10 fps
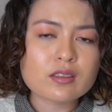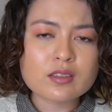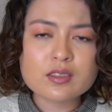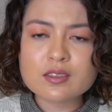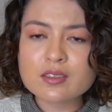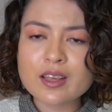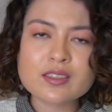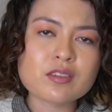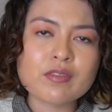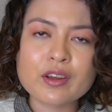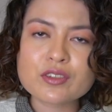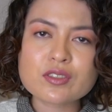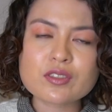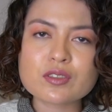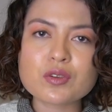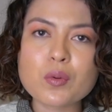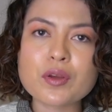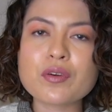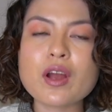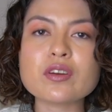This nasty virus is still
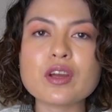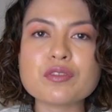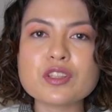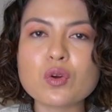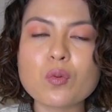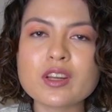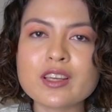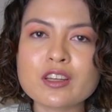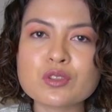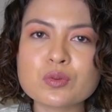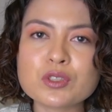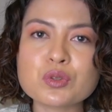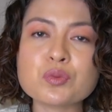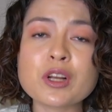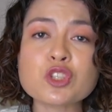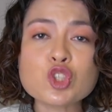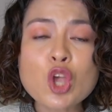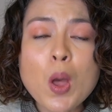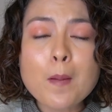going around. I really don't want to get into it too much.